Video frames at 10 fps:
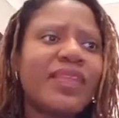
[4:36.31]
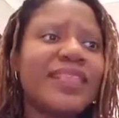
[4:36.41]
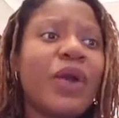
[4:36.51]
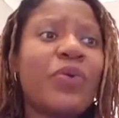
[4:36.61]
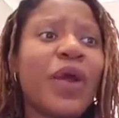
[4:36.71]

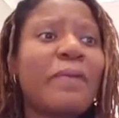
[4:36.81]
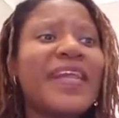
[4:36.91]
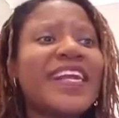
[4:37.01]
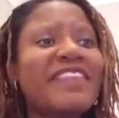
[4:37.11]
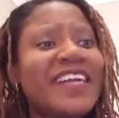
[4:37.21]
Now,
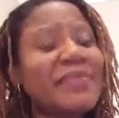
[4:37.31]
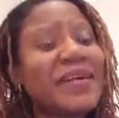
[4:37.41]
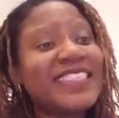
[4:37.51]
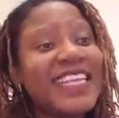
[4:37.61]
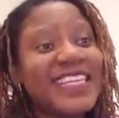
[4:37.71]
America,
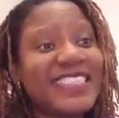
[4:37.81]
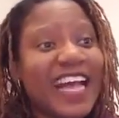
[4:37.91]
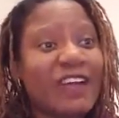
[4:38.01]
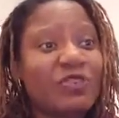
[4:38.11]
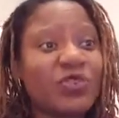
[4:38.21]
Vanima states
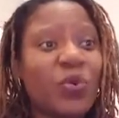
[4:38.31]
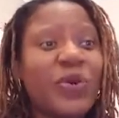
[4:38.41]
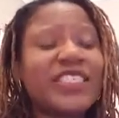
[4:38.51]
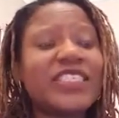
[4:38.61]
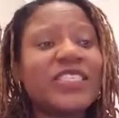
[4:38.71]
are. So
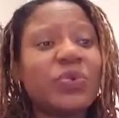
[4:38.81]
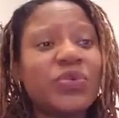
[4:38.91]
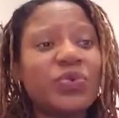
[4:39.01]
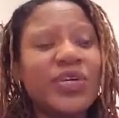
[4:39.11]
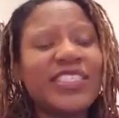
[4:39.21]
what
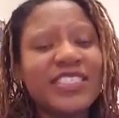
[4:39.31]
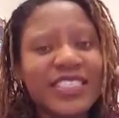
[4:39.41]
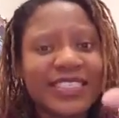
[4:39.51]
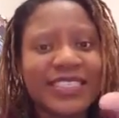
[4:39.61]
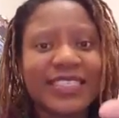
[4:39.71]
it
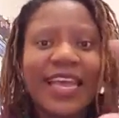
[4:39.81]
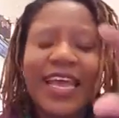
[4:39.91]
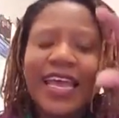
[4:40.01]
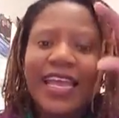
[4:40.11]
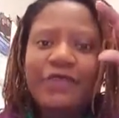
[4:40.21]
is
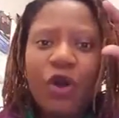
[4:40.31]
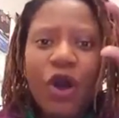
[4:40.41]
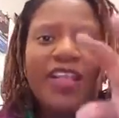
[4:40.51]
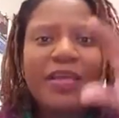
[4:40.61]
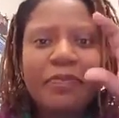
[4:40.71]
if
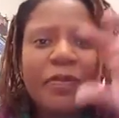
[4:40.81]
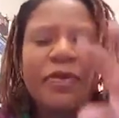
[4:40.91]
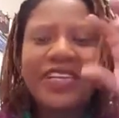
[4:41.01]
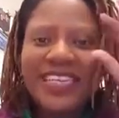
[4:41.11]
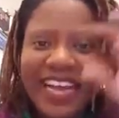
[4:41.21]
all the
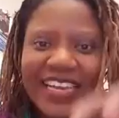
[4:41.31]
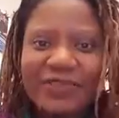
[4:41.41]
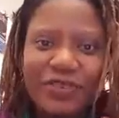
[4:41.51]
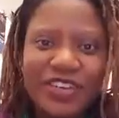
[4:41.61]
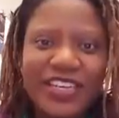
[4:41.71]
people in
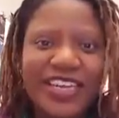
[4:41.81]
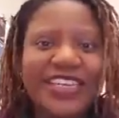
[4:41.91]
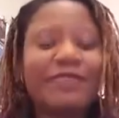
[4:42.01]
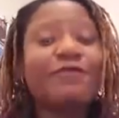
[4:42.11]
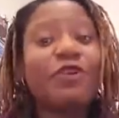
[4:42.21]

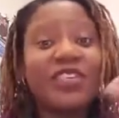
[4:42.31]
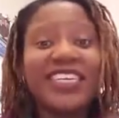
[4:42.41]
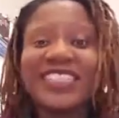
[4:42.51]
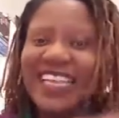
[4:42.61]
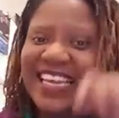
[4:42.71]
California
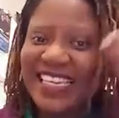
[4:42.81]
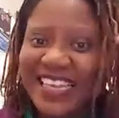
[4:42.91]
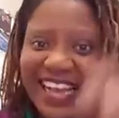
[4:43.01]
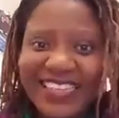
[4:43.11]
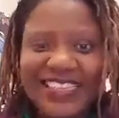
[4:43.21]
vote and say
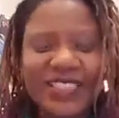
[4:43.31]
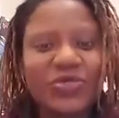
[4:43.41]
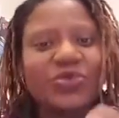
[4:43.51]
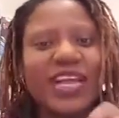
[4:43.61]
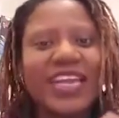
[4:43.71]
yes
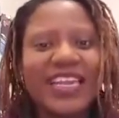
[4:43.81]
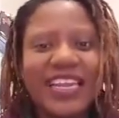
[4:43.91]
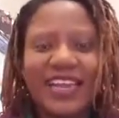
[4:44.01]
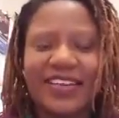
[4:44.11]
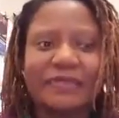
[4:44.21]
to
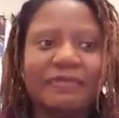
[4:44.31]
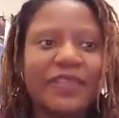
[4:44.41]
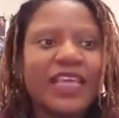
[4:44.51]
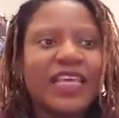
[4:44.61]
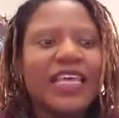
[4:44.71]
Hillary,
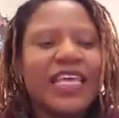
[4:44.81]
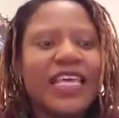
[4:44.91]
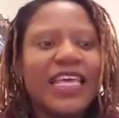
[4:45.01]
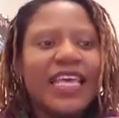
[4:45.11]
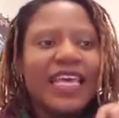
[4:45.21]

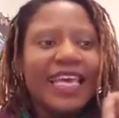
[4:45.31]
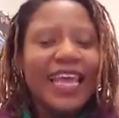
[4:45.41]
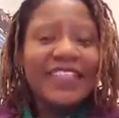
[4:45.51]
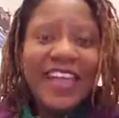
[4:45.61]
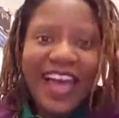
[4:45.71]

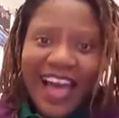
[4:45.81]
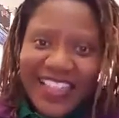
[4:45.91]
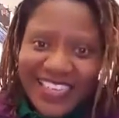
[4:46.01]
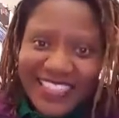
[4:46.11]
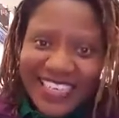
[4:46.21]
and the
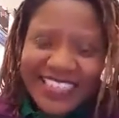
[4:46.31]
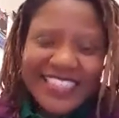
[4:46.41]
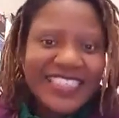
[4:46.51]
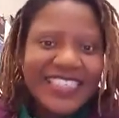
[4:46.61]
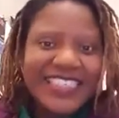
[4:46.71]
other states
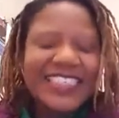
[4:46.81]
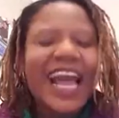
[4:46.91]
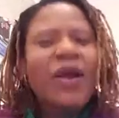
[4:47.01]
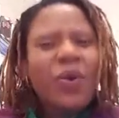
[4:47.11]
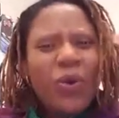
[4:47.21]
didn't,
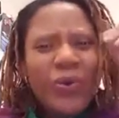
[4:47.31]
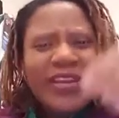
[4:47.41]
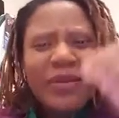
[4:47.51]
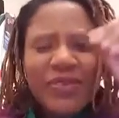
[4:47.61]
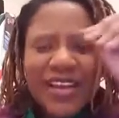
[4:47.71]
ango
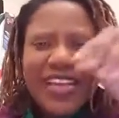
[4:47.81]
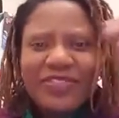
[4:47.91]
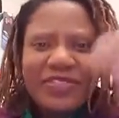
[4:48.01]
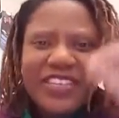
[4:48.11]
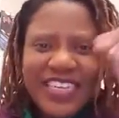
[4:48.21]
wina mu
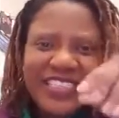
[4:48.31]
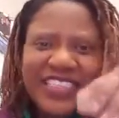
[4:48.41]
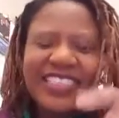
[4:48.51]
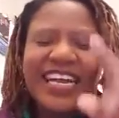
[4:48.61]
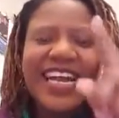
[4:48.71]
California
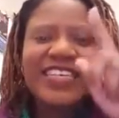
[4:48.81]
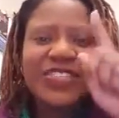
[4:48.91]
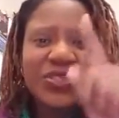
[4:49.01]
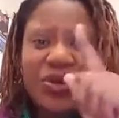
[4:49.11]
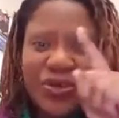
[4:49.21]
chete saka
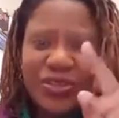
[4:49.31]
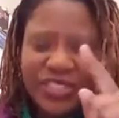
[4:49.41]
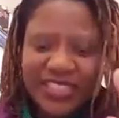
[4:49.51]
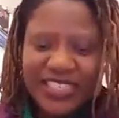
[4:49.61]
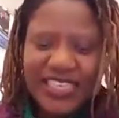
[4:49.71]
ndiyo yo
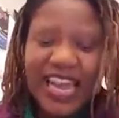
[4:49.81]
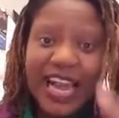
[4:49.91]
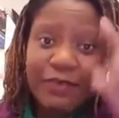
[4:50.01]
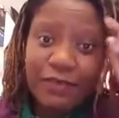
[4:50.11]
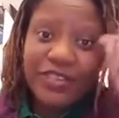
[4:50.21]
chete
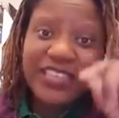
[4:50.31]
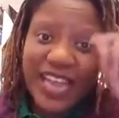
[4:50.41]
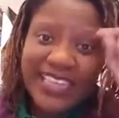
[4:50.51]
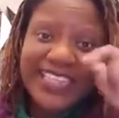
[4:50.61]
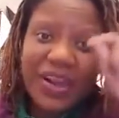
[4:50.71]
ya vote
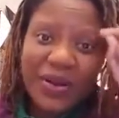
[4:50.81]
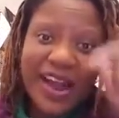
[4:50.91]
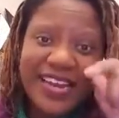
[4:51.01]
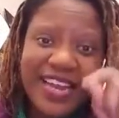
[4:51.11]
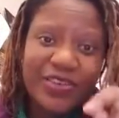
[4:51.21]
ya
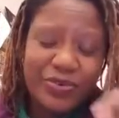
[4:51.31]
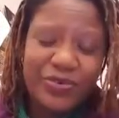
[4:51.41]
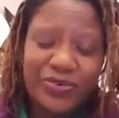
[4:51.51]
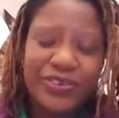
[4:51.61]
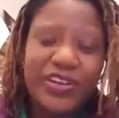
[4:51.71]
achawana
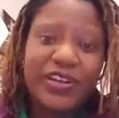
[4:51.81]
iyoyo